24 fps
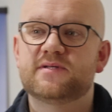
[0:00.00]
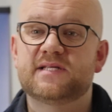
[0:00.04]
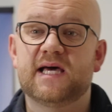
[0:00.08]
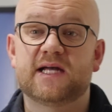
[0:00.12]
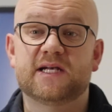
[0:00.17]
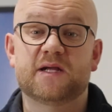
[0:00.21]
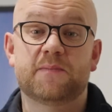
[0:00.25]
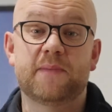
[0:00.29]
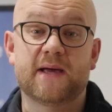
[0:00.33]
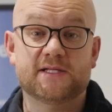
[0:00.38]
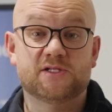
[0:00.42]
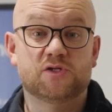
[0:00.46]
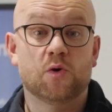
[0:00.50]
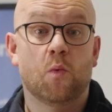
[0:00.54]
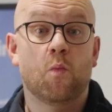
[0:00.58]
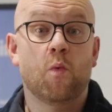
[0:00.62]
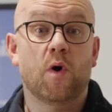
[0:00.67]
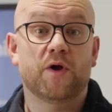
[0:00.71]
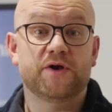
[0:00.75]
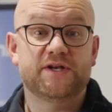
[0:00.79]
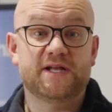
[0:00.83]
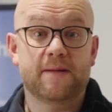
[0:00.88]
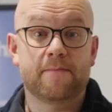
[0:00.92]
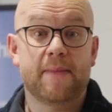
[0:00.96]
that depends on
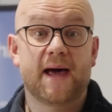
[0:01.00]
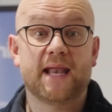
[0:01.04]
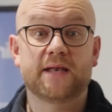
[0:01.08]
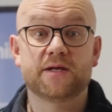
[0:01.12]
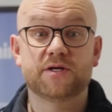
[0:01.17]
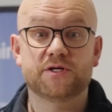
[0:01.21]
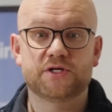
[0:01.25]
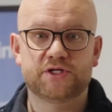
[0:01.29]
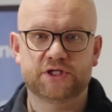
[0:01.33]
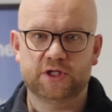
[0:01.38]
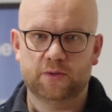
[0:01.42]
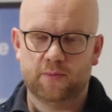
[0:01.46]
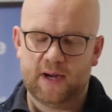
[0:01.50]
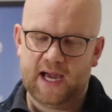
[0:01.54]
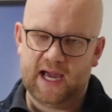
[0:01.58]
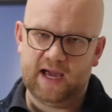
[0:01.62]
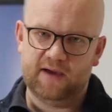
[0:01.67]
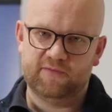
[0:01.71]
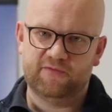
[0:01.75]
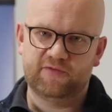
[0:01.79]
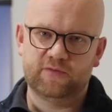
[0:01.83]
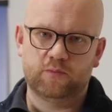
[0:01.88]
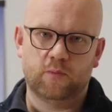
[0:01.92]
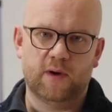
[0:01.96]
what demand you
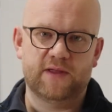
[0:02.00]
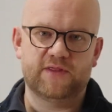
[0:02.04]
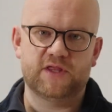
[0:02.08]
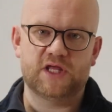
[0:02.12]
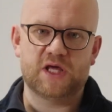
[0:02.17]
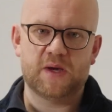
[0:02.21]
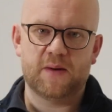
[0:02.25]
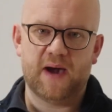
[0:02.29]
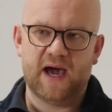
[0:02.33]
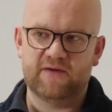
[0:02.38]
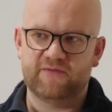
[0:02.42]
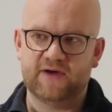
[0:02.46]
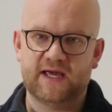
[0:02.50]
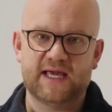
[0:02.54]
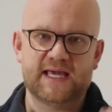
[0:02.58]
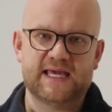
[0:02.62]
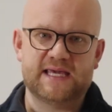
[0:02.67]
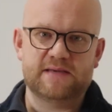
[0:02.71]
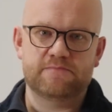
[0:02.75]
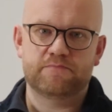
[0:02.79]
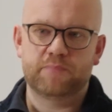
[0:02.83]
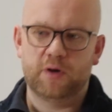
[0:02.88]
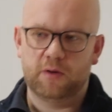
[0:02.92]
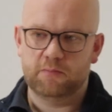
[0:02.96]
have, whether you have a
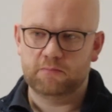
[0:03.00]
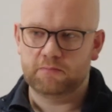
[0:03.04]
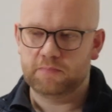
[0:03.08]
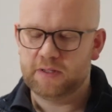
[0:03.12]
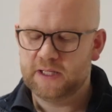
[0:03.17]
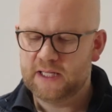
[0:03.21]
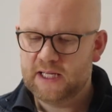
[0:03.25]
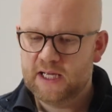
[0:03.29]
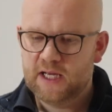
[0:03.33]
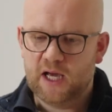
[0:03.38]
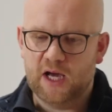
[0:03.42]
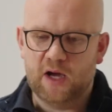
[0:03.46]
heat pump,